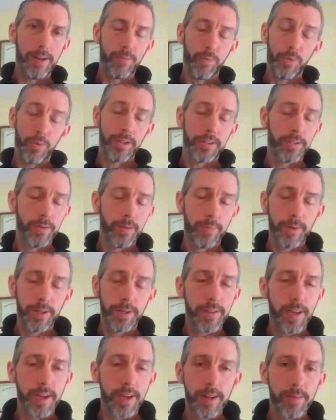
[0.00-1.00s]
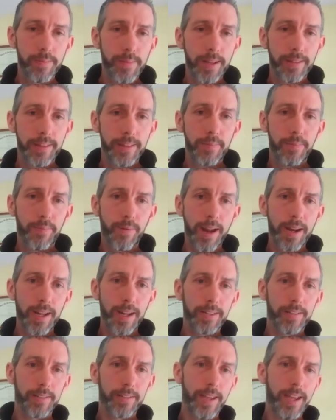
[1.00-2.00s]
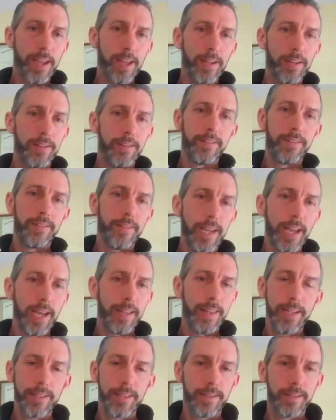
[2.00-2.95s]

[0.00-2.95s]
We're super excited about that product, and yeah,